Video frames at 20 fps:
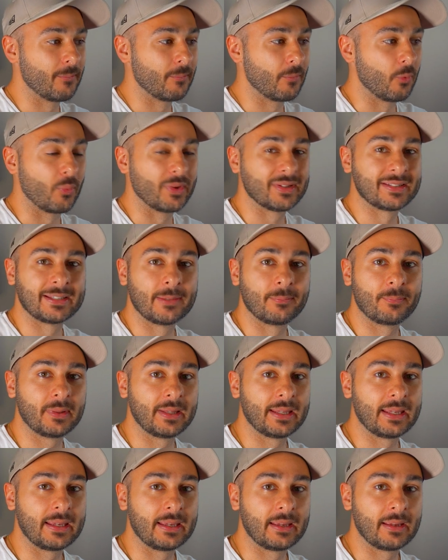
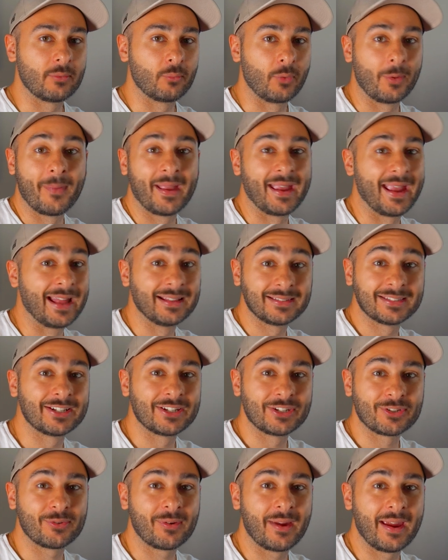we may enter the
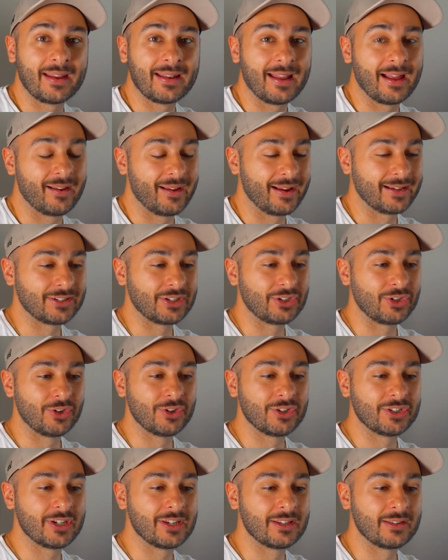trade, our
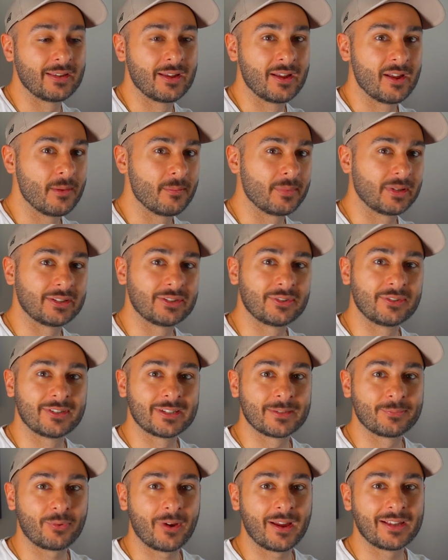execution, but as soon as
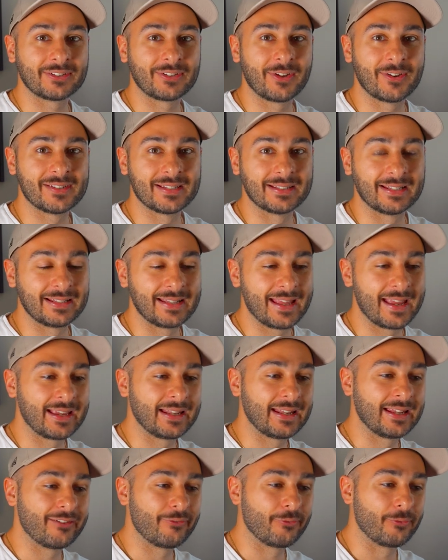price goes in the
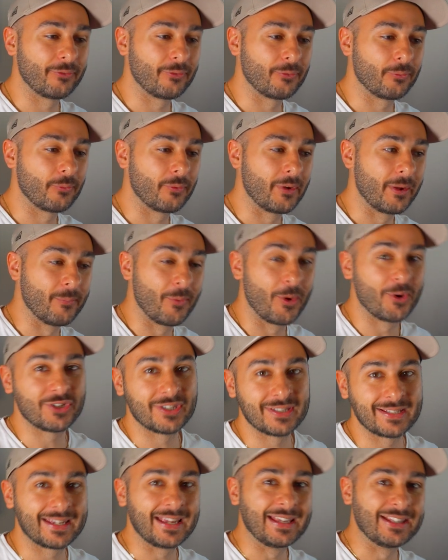negative, emotions
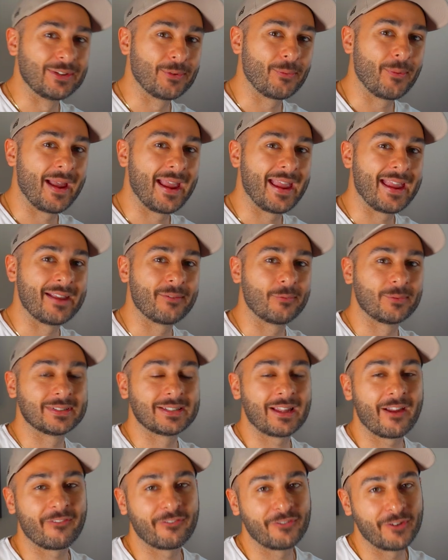get in the way, we
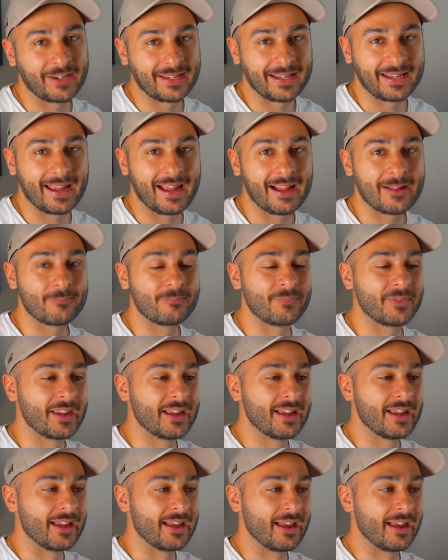start freaking out,
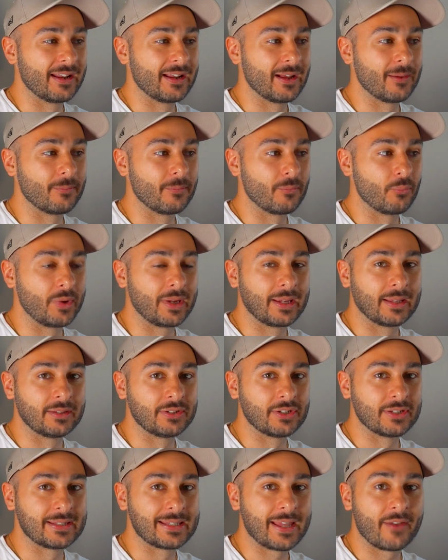and we can
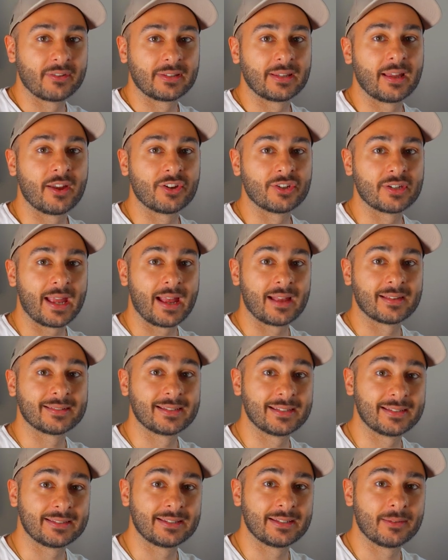just sabotage our
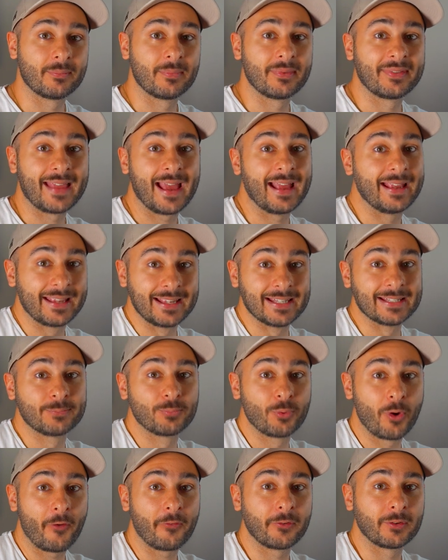system that is
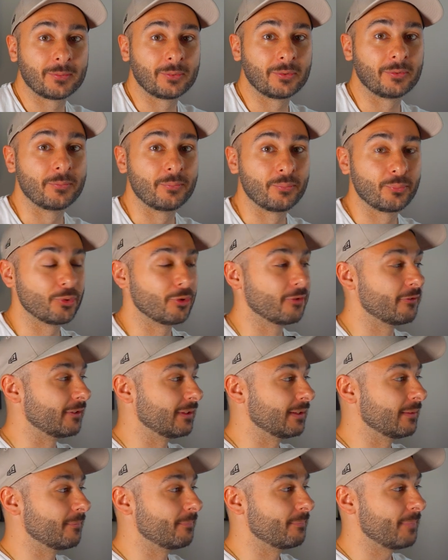profitable, proven,
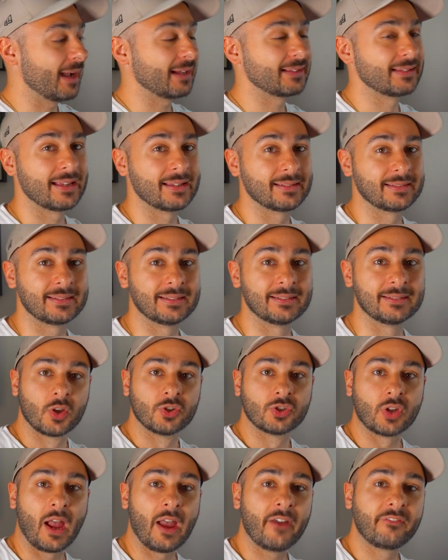backtested. So
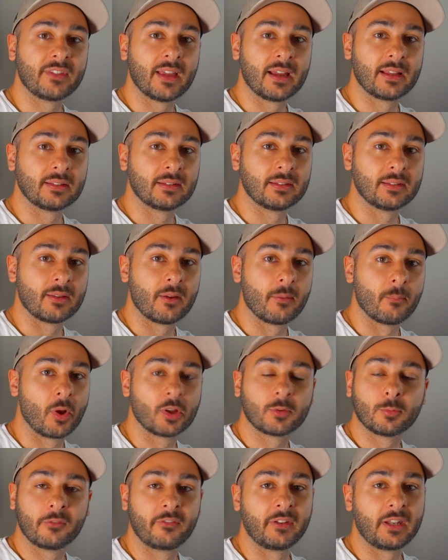I've done multiple
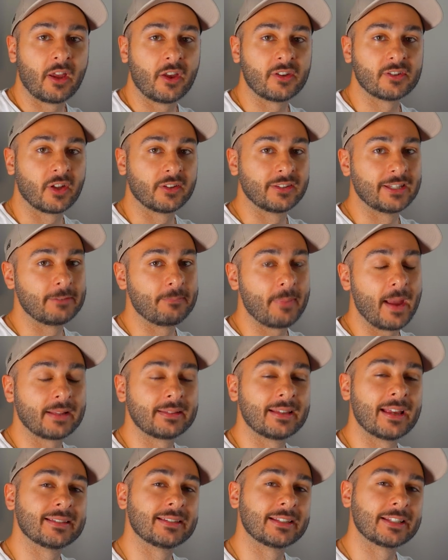videos on this
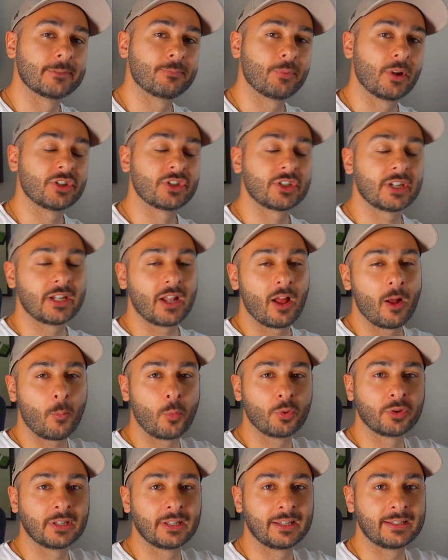backtesting spreadsheet. I'll put the
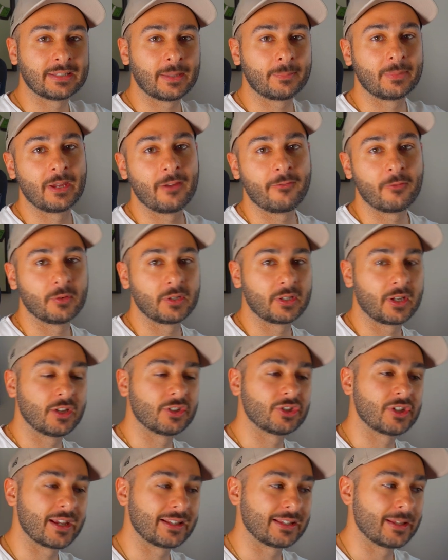links up here if you want to go
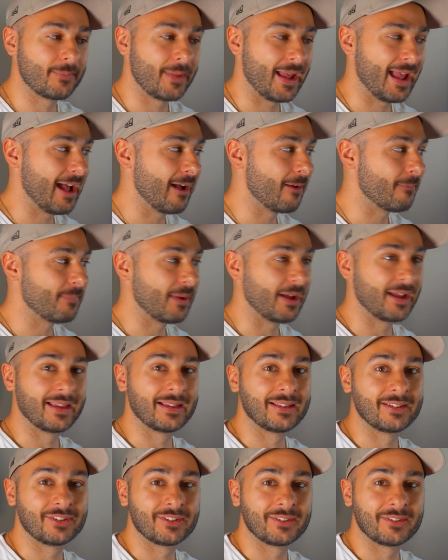check them out, but
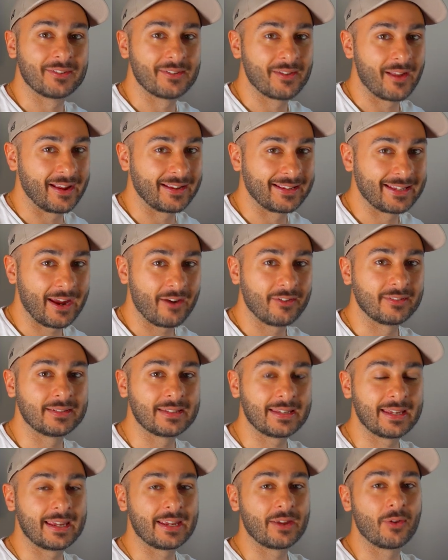I
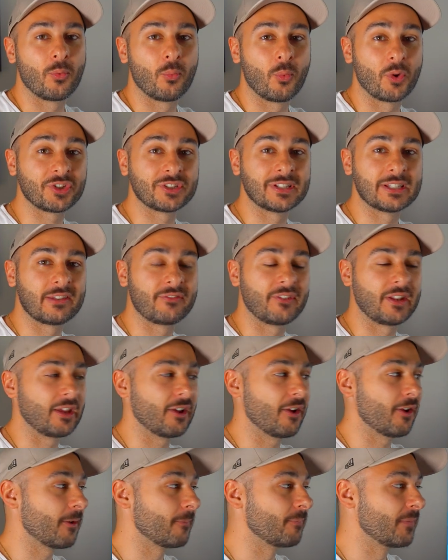guarantee, watch this
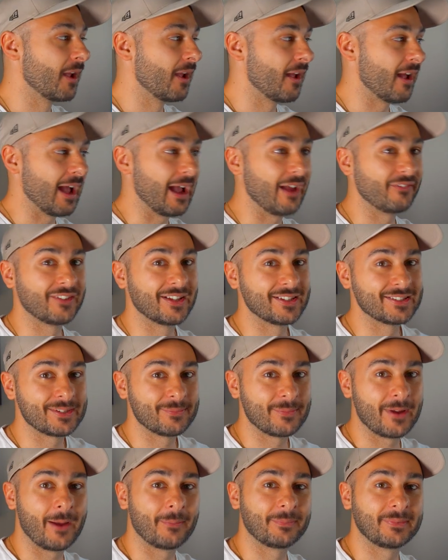video. I've done some
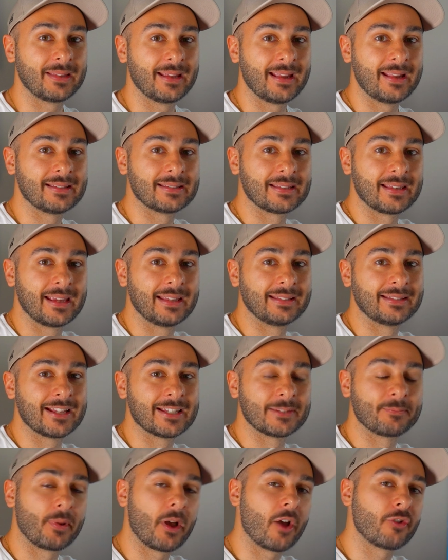updates. It does
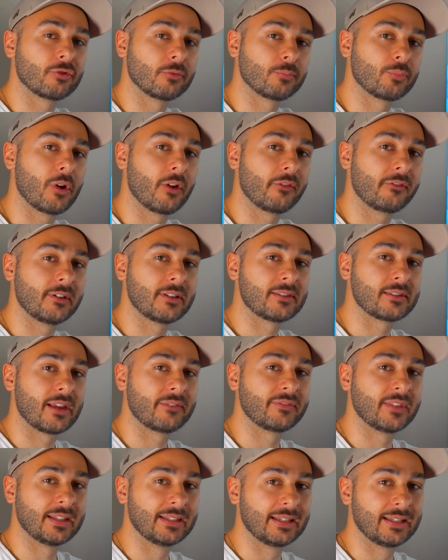partial profits. I've
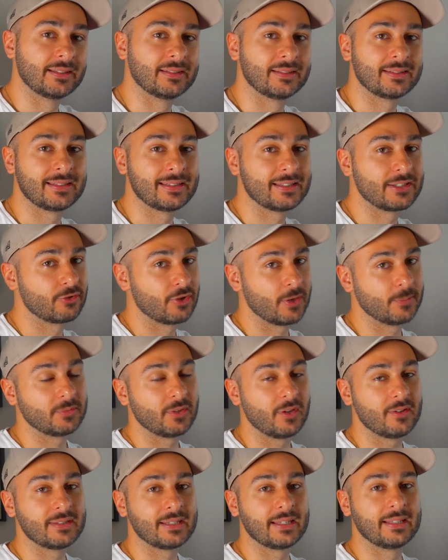done indices,
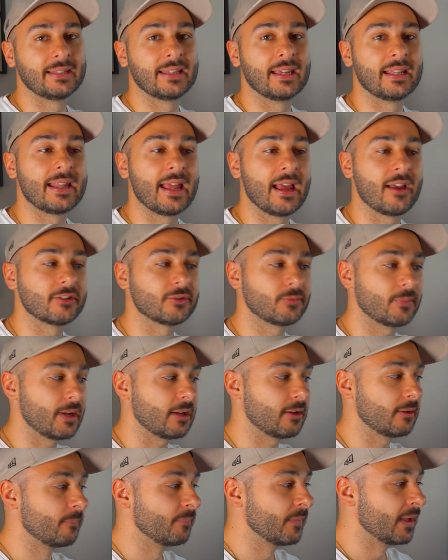cryptos in there now as
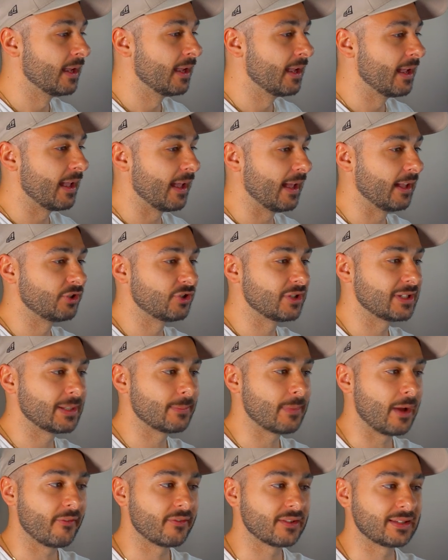well, and just some
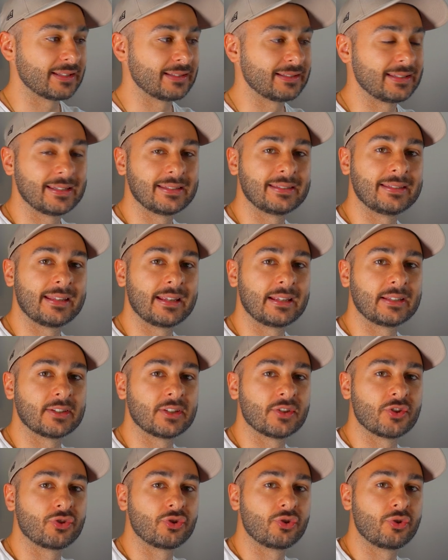other statistics
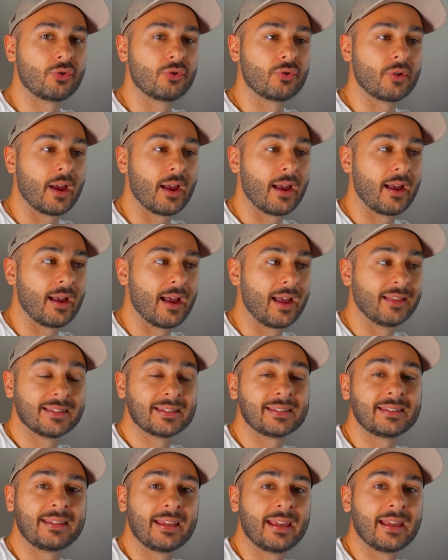to
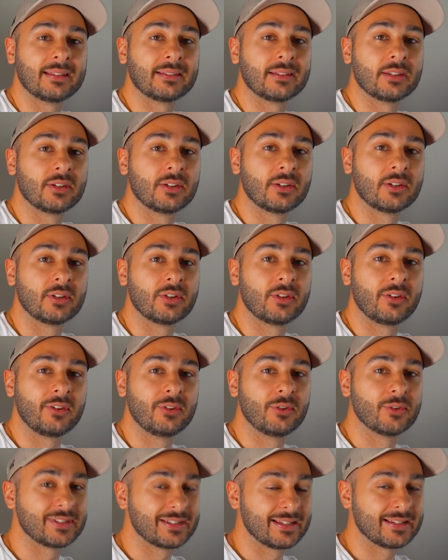understand your
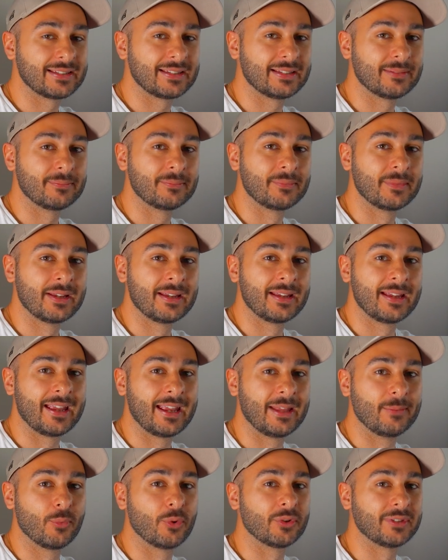system in
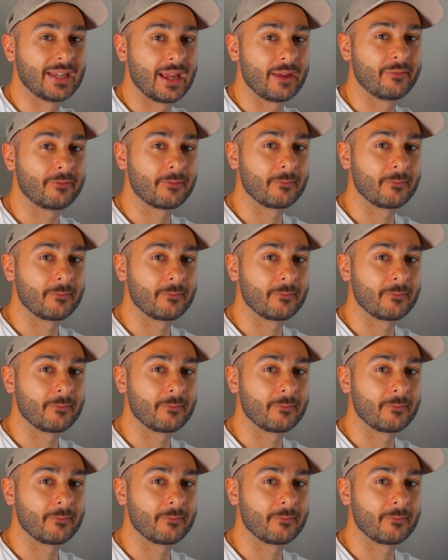more depth.